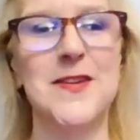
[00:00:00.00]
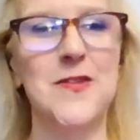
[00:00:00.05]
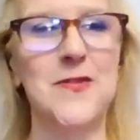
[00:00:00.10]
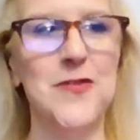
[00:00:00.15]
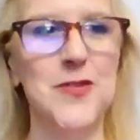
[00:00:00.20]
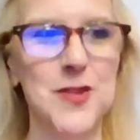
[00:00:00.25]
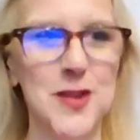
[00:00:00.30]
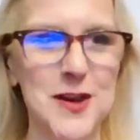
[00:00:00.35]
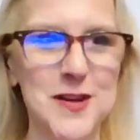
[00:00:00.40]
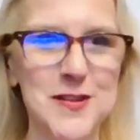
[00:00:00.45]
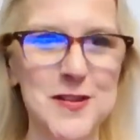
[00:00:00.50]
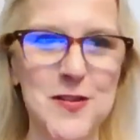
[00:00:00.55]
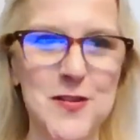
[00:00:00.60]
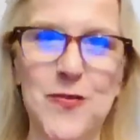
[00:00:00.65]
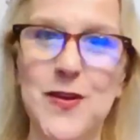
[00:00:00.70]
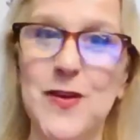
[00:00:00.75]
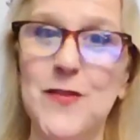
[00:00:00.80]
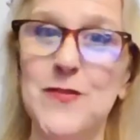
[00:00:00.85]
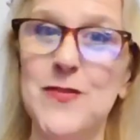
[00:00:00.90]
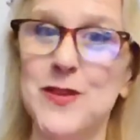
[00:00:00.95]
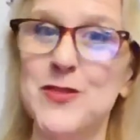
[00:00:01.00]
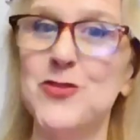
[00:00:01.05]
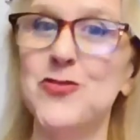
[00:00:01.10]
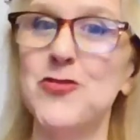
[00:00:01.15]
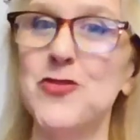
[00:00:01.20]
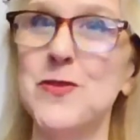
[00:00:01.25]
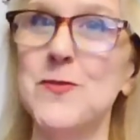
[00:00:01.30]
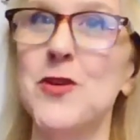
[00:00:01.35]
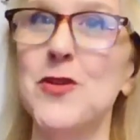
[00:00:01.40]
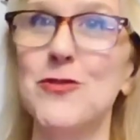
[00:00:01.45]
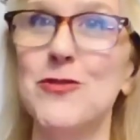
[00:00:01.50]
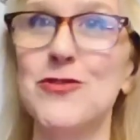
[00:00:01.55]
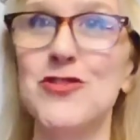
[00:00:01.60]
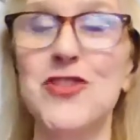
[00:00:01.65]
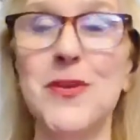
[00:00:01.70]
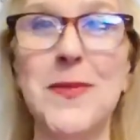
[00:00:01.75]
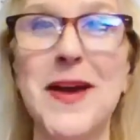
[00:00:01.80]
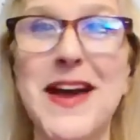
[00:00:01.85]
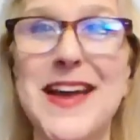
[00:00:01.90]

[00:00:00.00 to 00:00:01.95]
philosophy of extreme ownership,